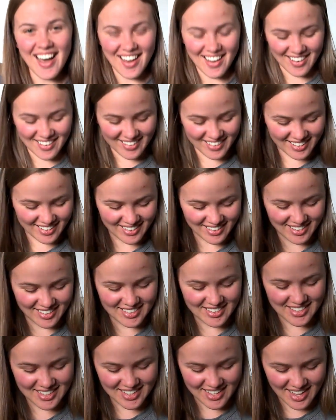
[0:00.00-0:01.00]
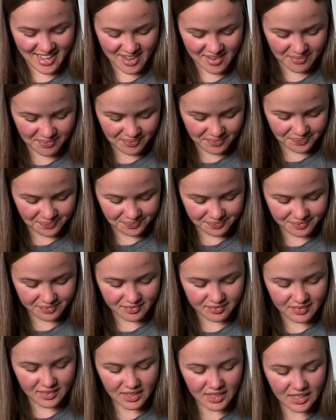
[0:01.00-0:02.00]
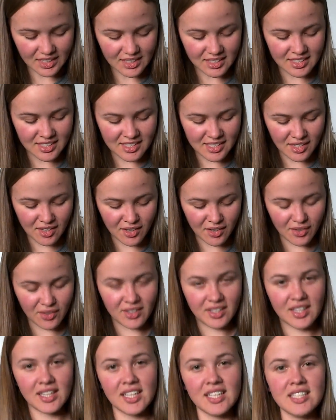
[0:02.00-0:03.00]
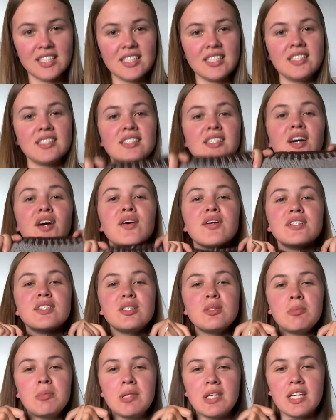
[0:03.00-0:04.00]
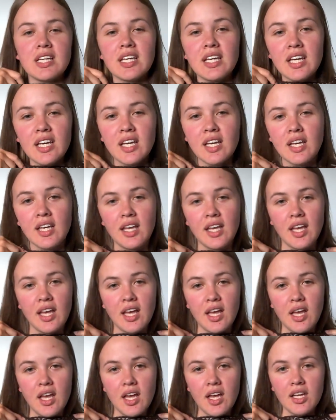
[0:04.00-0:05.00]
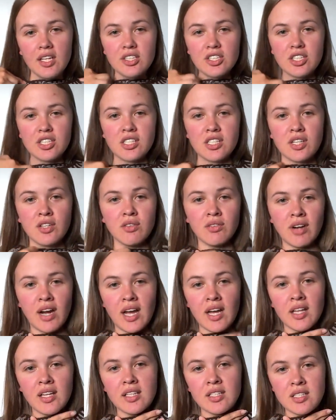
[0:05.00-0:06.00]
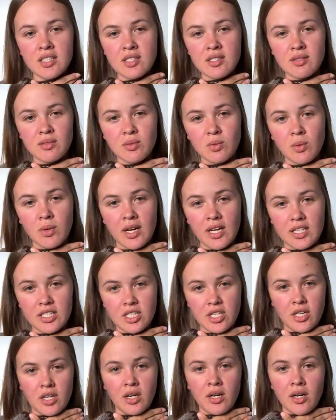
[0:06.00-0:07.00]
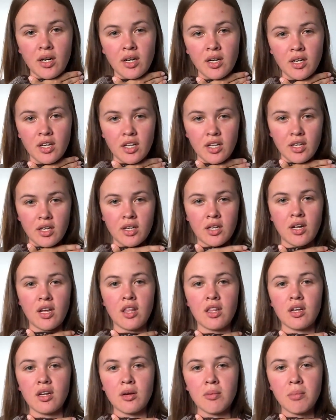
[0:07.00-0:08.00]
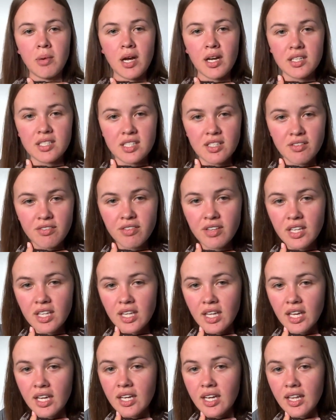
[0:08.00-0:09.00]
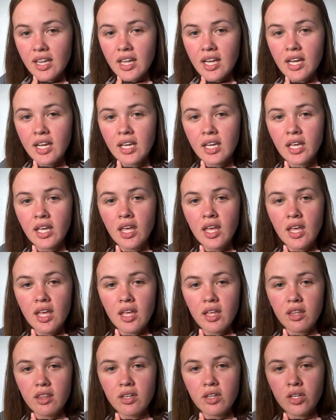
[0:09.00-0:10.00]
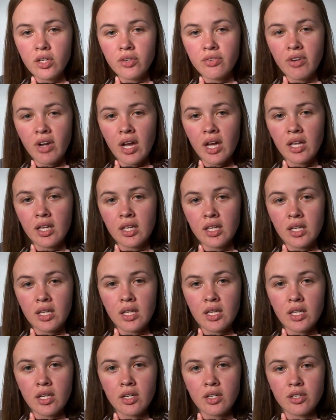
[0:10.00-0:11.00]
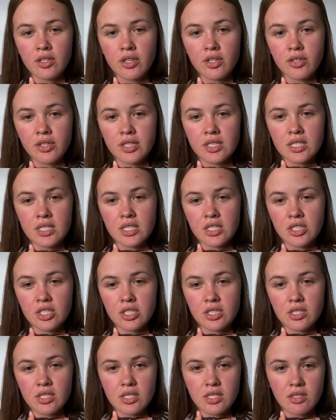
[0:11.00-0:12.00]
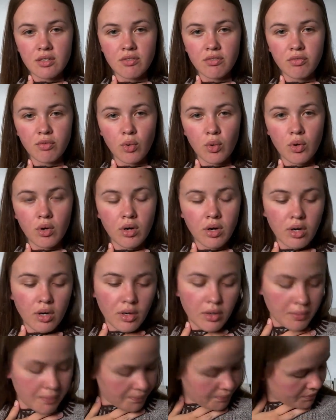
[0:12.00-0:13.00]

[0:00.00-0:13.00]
Already on to the hem. So this is going to be just a raglan sweater, another boxy fit like I like. Thicker raglan. There are 3 stitches for